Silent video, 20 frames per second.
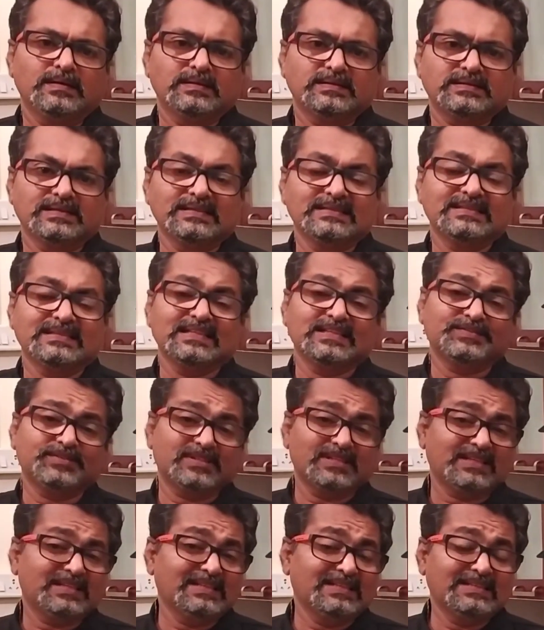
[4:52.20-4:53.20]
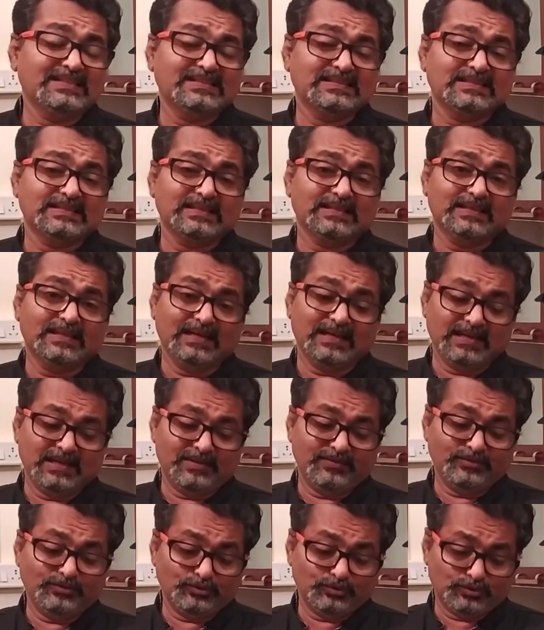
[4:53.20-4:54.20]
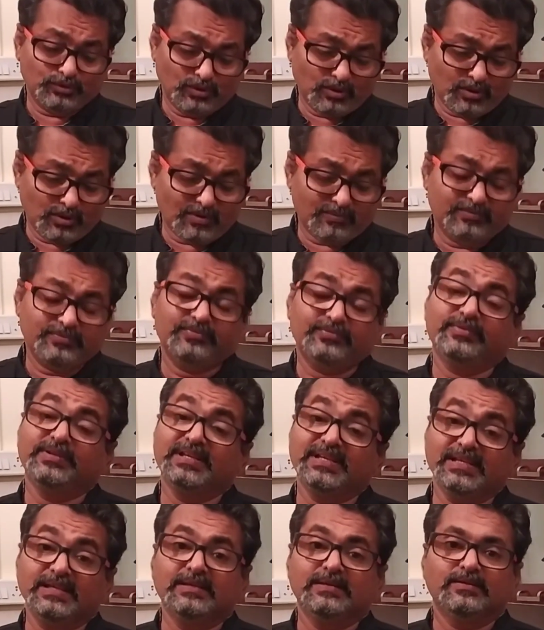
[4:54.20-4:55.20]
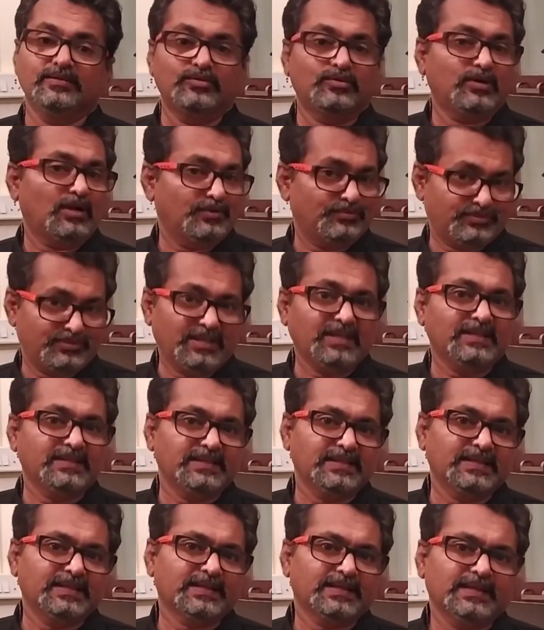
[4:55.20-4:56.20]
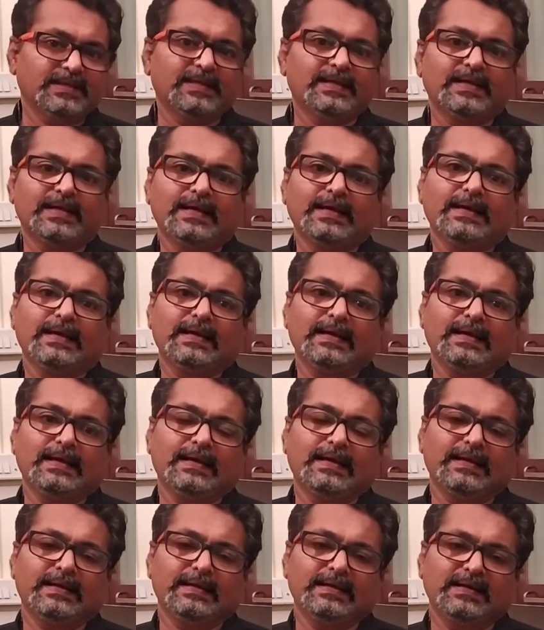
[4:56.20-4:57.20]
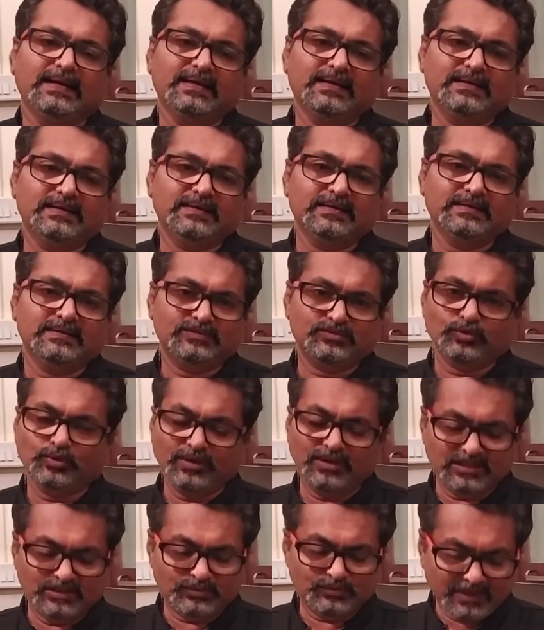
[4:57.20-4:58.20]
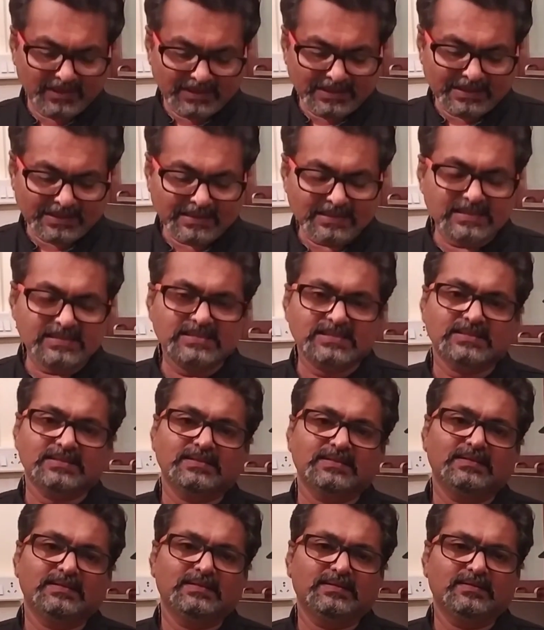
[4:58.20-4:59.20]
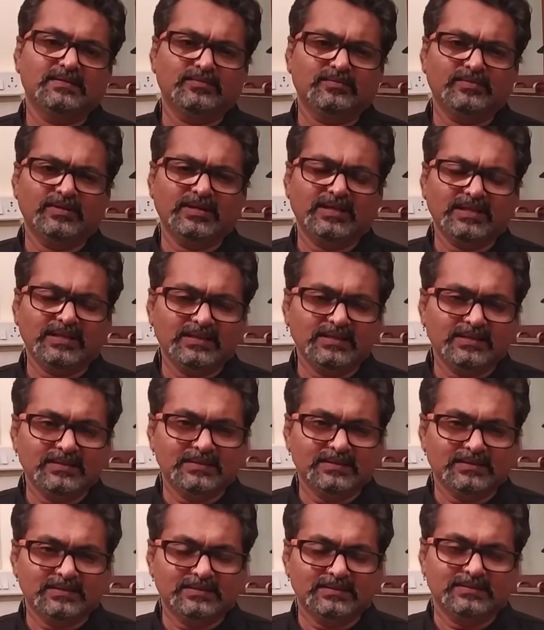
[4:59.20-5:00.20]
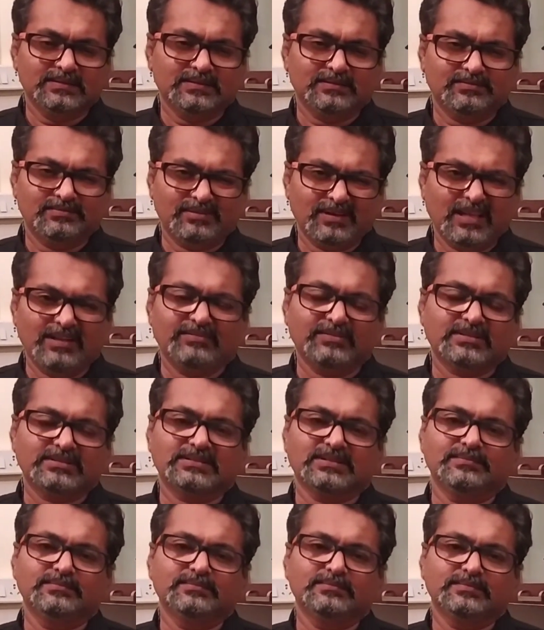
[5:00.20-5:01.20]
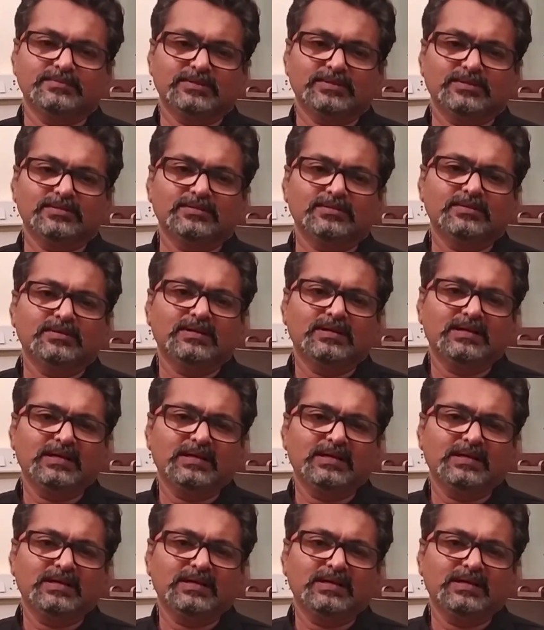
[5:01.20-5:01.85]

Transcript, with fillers: Since it is for the kids, uh, I have used a lot of ghee, you could have seen that. And uh, so it is very rich, very uh, flavorsome, you know.